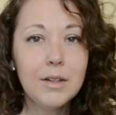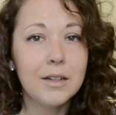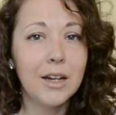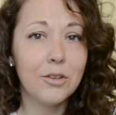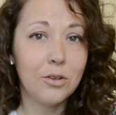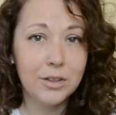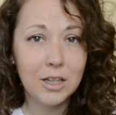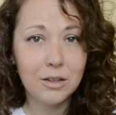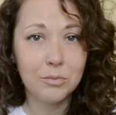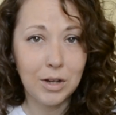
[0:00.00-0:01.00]
Now, the
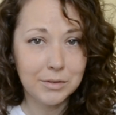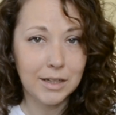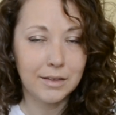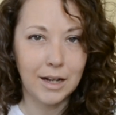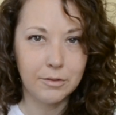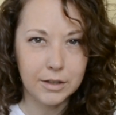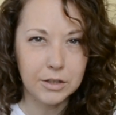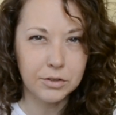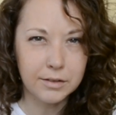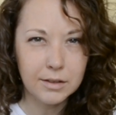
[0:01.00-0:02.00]
only website that I
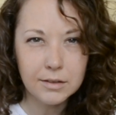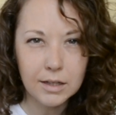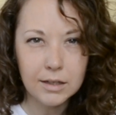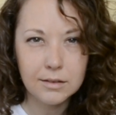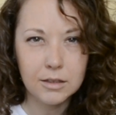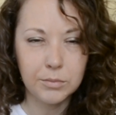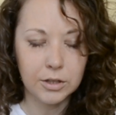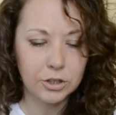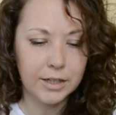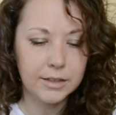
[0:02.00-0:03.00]
really use these days to
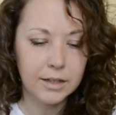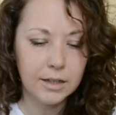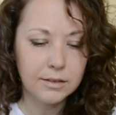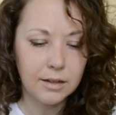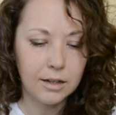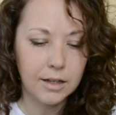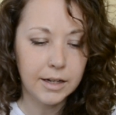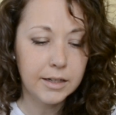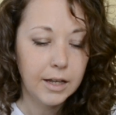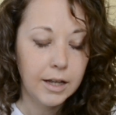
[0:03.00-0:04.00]
book train tickets
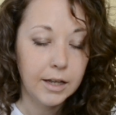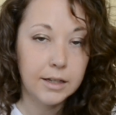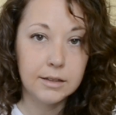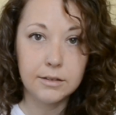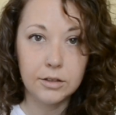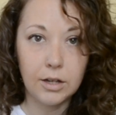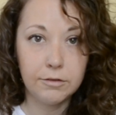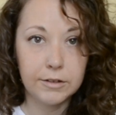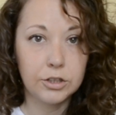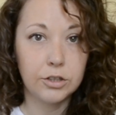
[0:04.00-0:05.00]
online is the
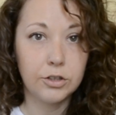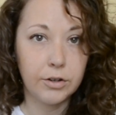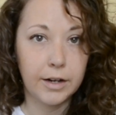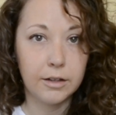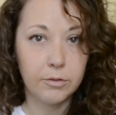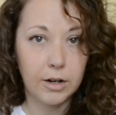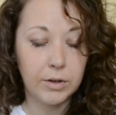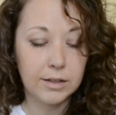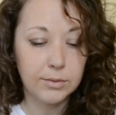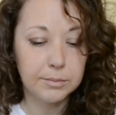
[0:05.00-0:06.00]
official Ukrainian
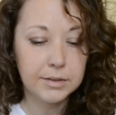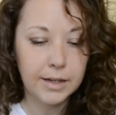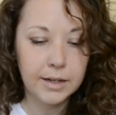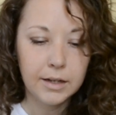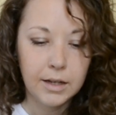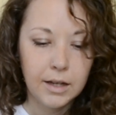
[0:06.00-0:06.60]
Railways website.